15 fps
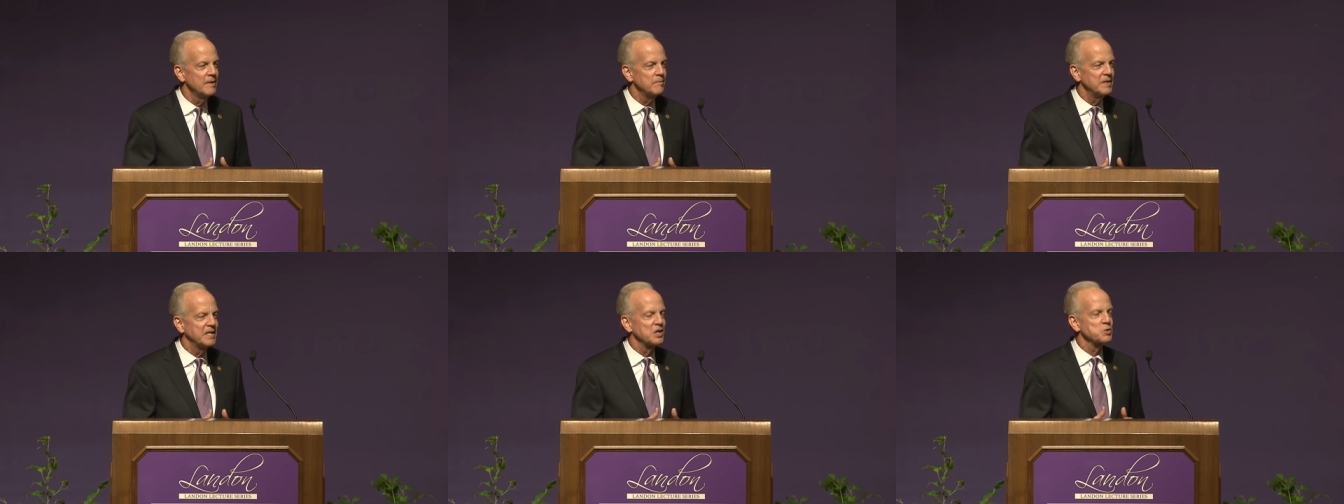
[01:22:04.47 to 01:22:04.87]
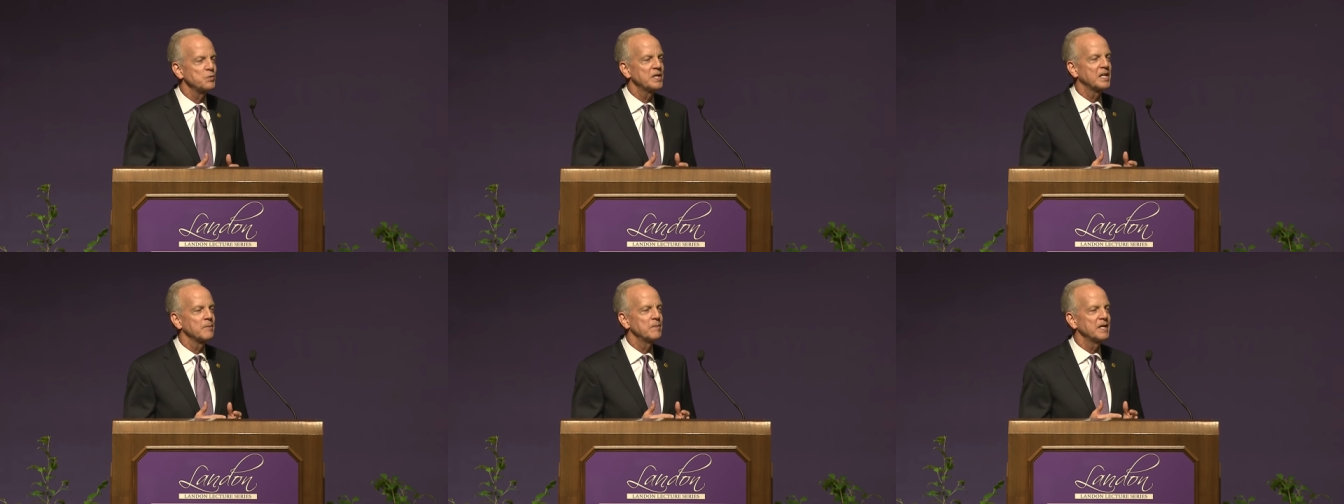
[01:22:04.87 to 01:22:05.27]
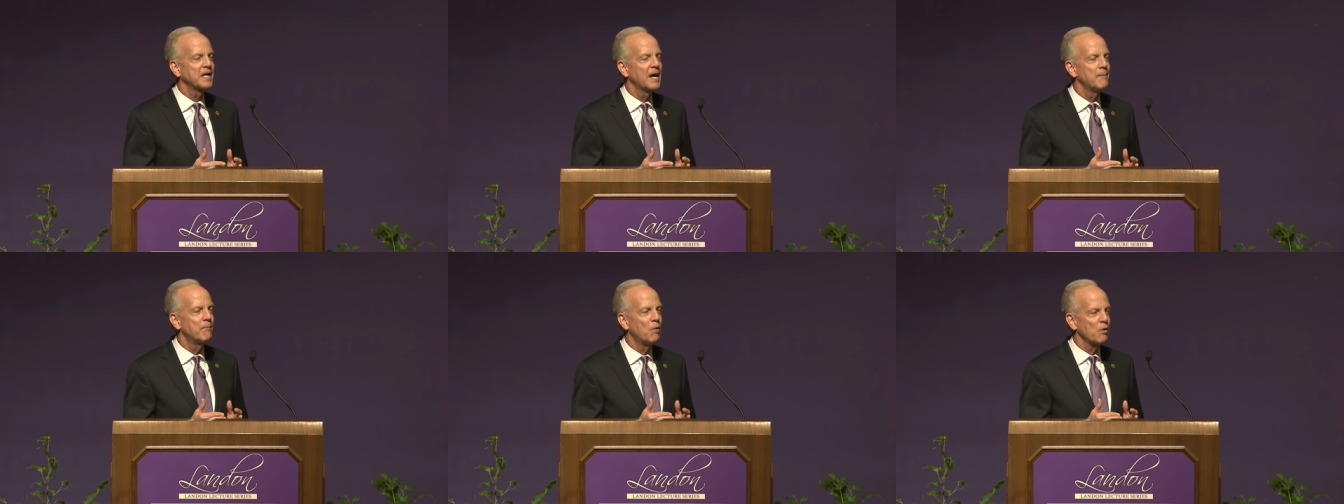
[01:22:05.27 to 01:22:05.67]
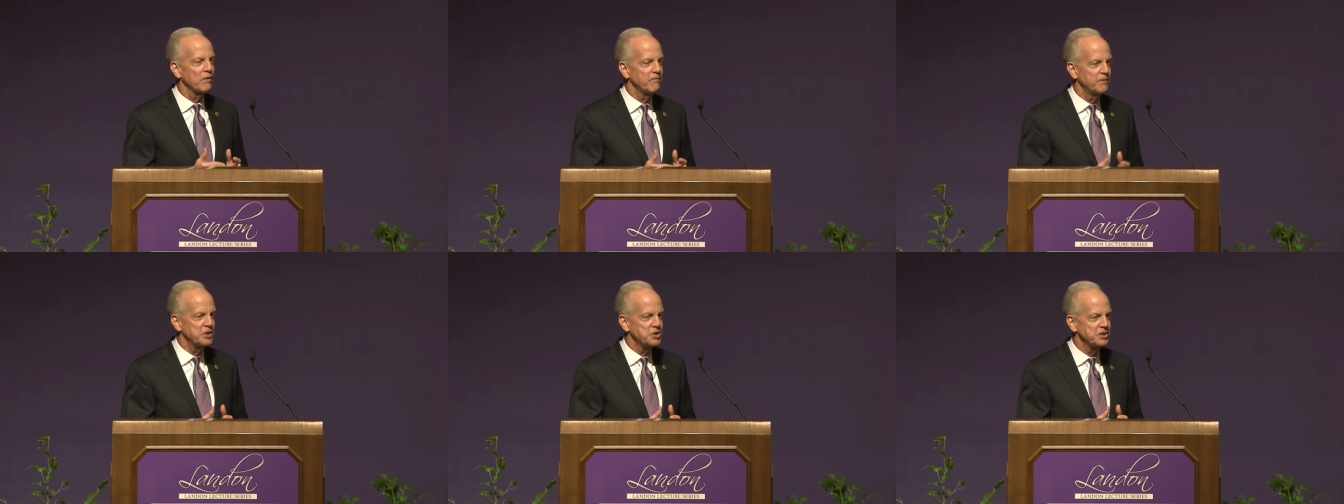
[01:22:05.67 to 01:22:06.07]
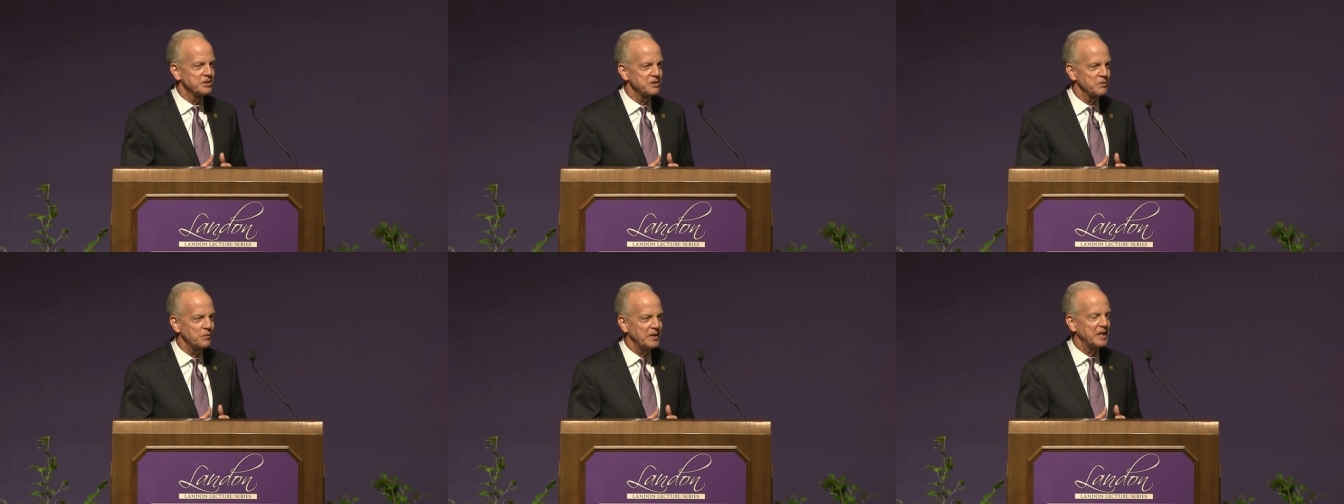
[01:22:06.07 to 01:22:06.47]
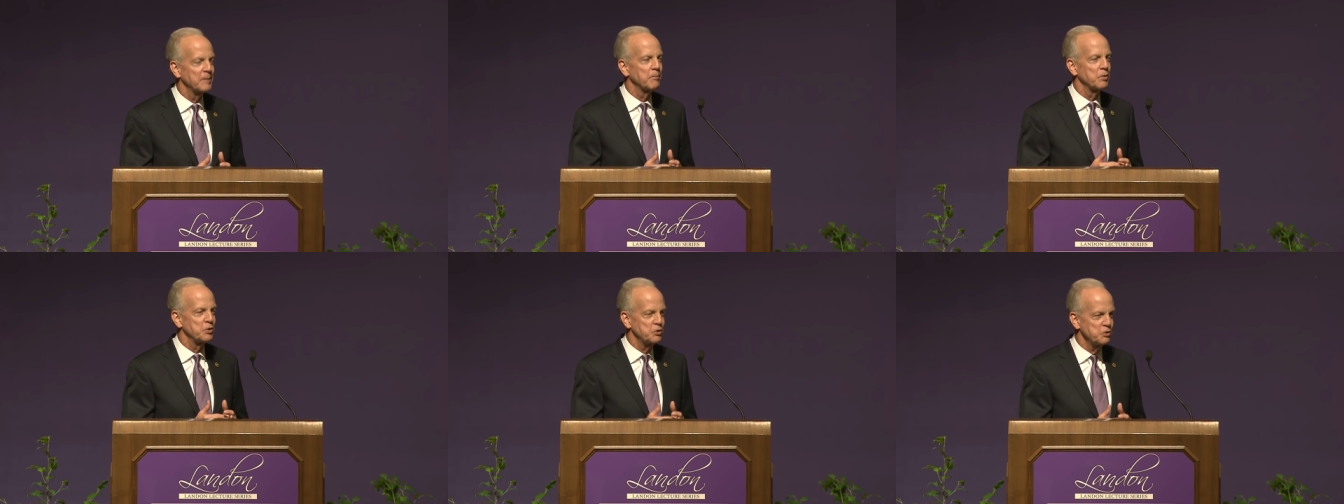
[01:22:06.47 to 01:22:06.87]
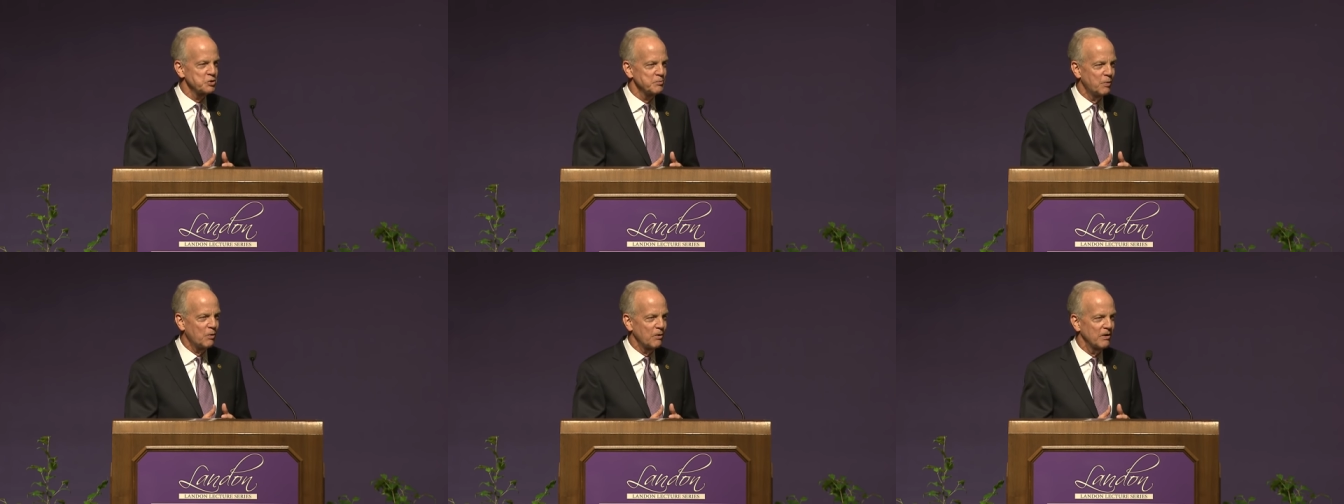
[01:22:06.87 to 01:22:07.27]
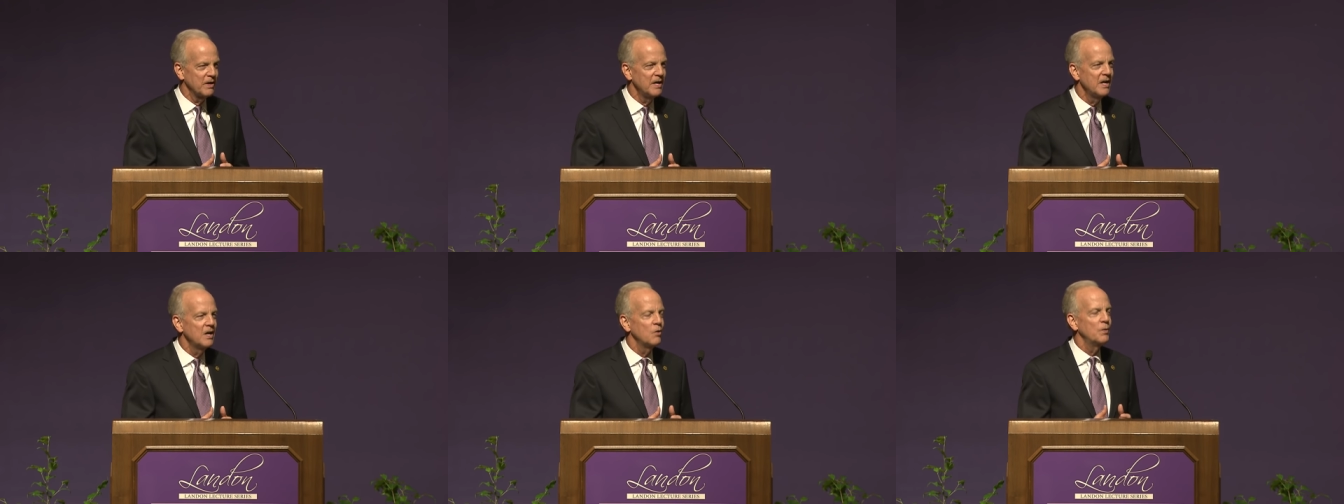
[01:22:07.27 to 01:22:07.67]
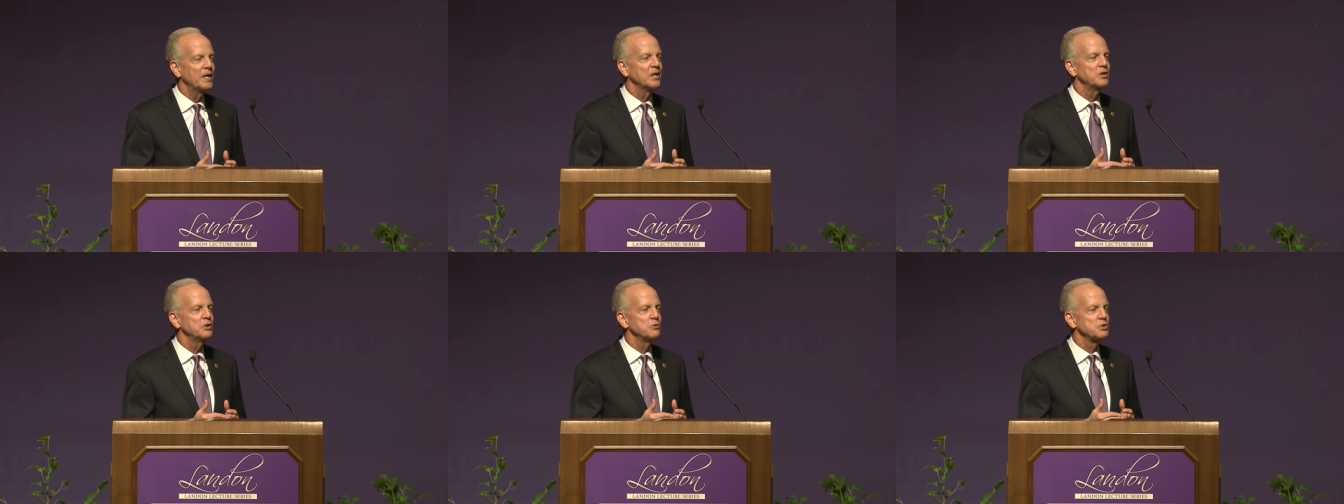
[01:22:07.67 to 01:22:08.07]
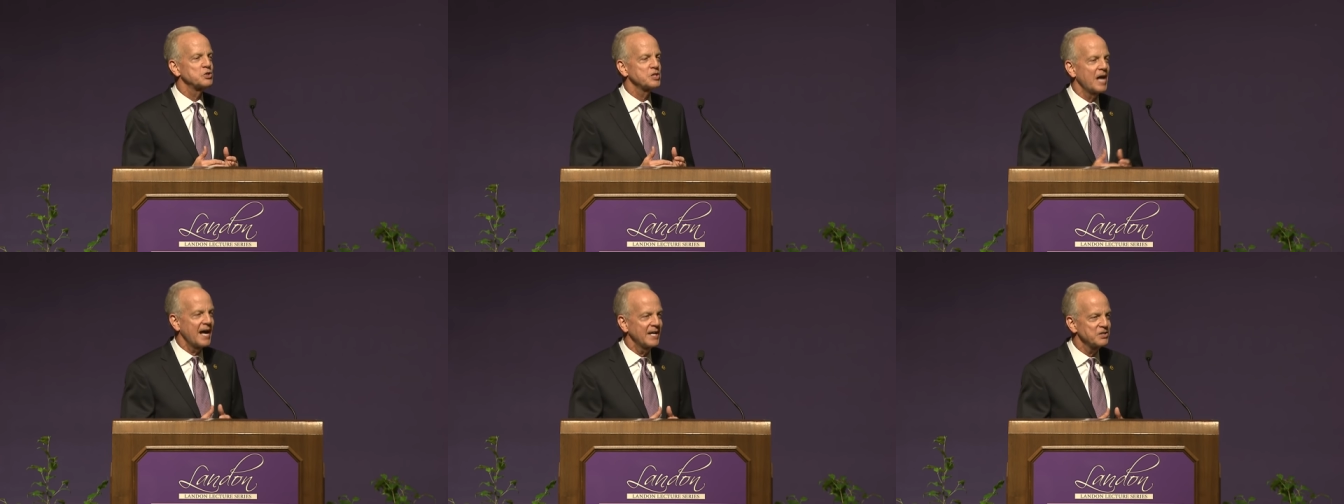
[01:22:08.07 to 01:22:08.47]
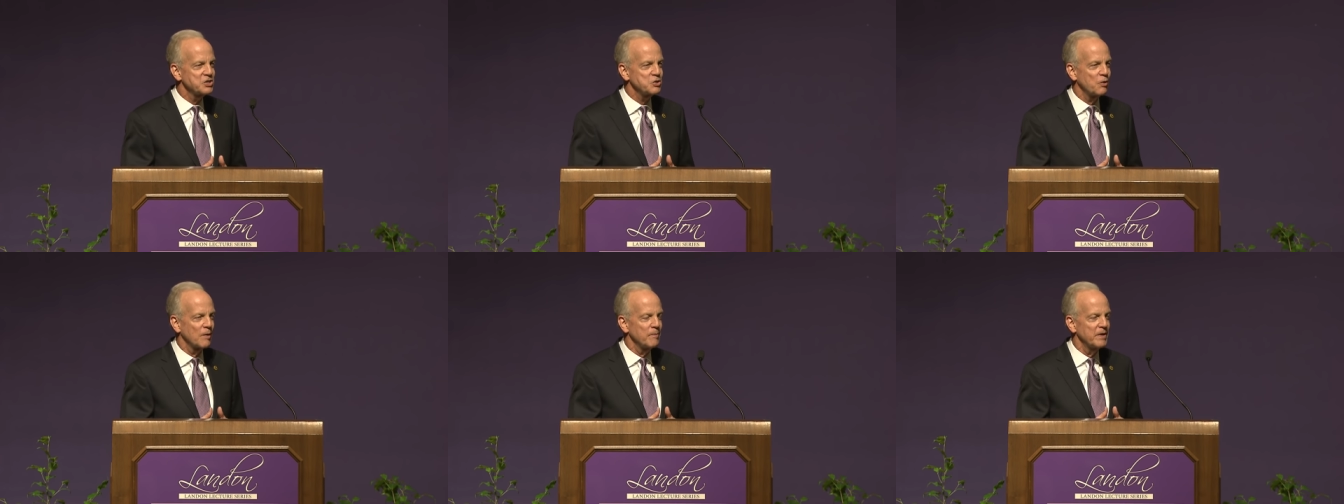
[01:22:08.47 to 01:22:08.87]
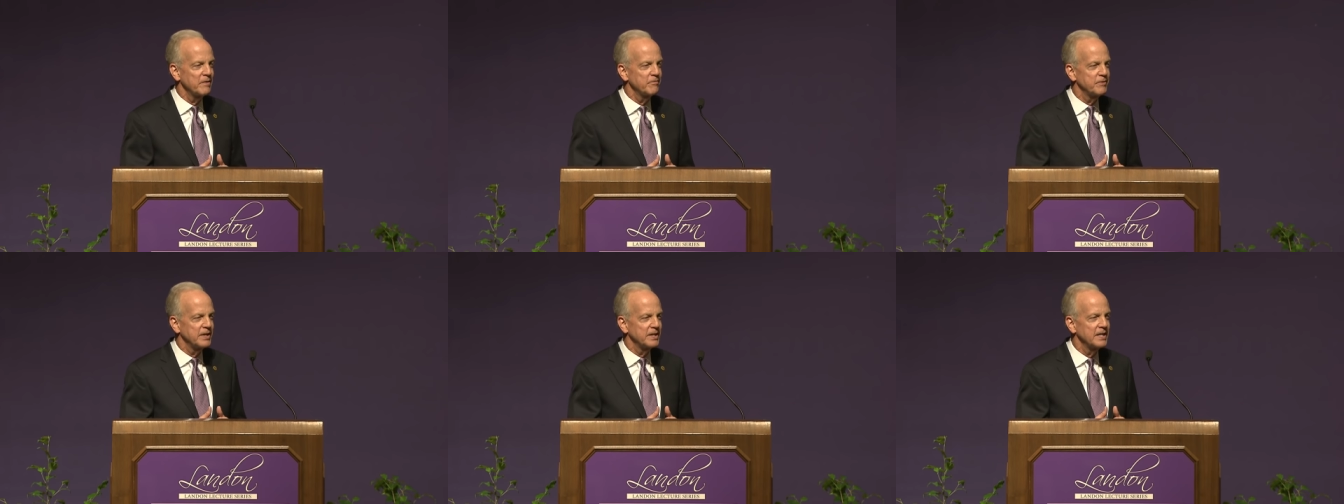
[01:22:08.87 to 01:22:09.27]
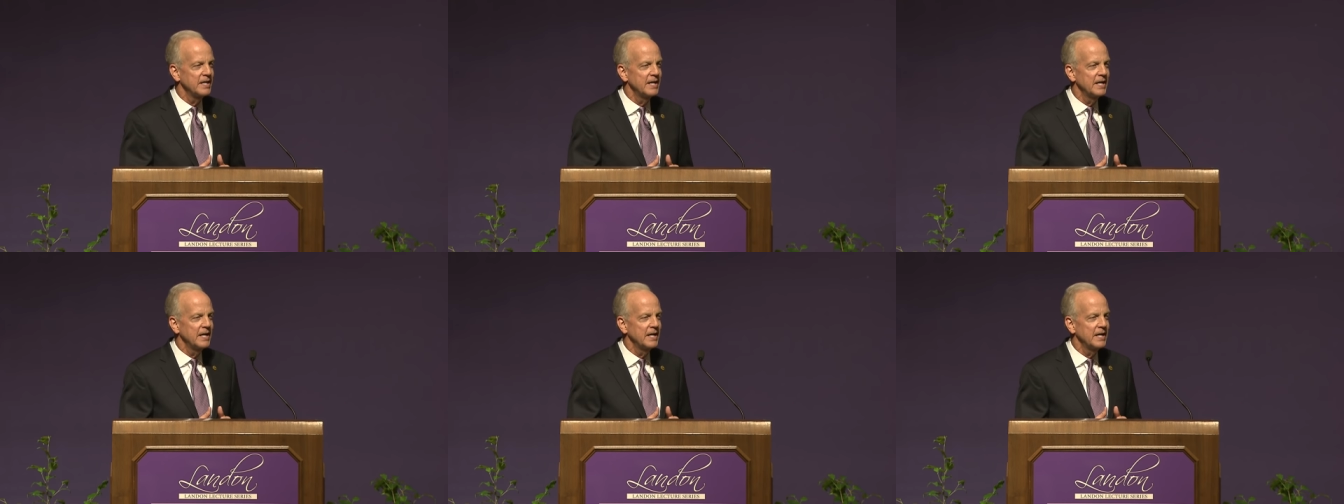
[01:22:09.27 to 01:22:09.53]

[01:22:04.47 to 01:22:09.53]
because we can become more efficient, we can produce more, we can use science to our benefit.